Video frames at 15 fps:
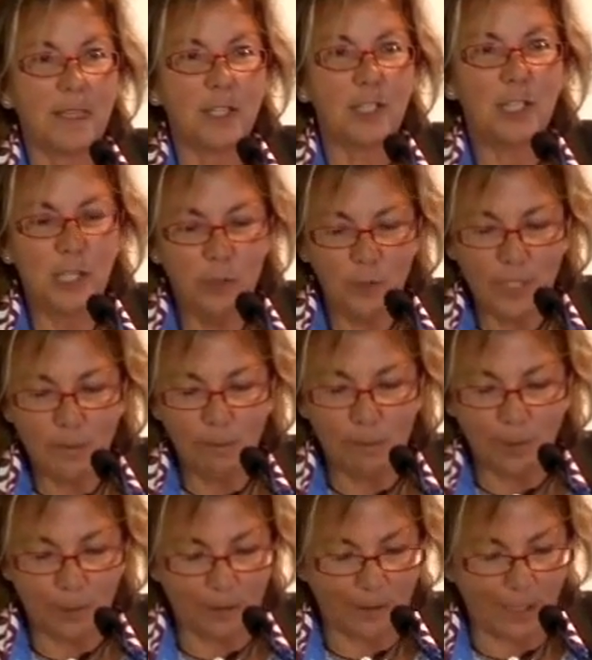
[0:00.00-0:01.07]
"Luna
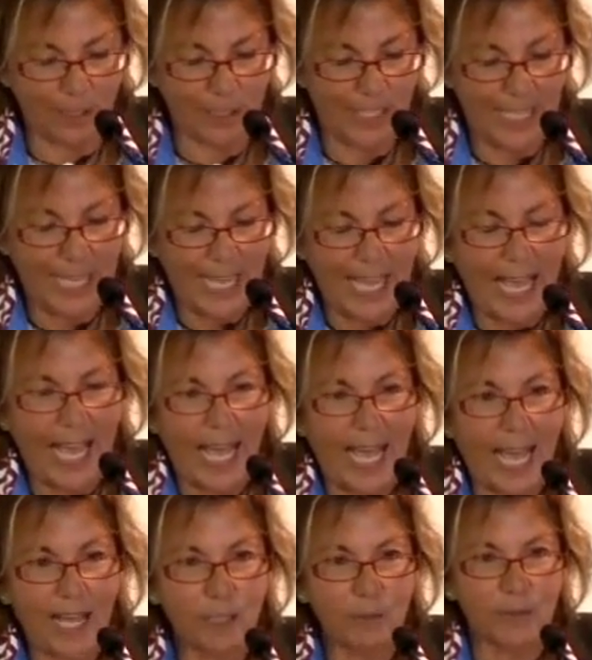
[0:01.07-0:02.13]
Boulevard?
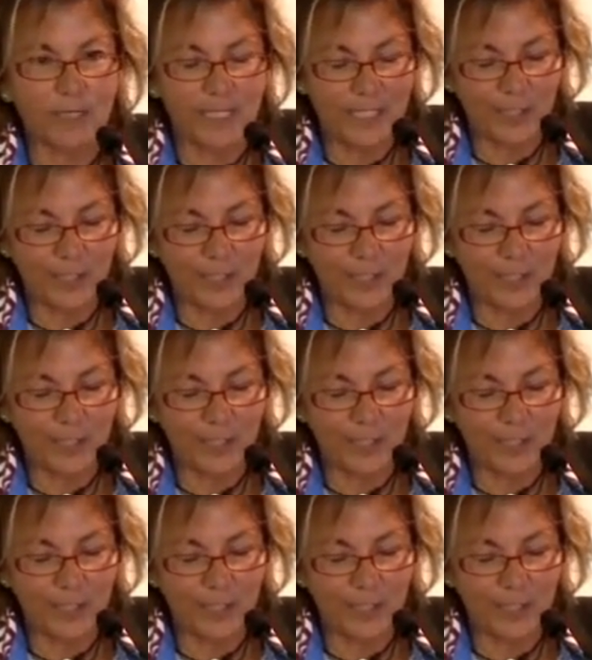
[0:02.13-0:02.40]
Albert, isn't